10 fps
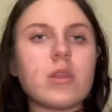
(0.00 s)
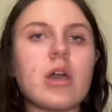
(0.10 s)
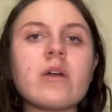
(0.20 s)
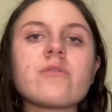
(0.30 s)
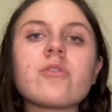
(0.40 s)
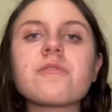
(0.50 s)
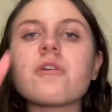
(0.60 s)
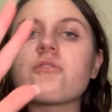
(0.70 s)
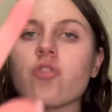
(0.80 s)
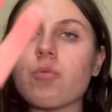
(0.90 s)
As soon as I
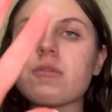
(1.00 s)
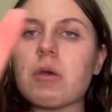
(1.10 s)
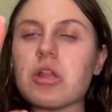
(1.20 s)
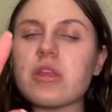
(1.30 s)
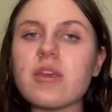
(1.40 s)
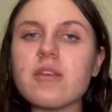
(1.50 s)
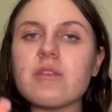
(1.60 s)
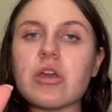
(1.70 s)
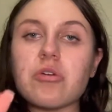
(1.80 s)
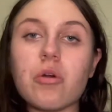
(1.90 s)
stop smelling these,
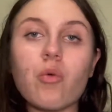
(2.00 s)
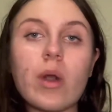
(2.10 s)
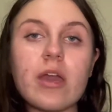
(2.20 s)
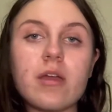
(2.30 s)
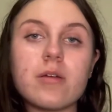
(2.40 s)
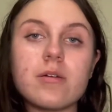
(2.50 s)
they go away.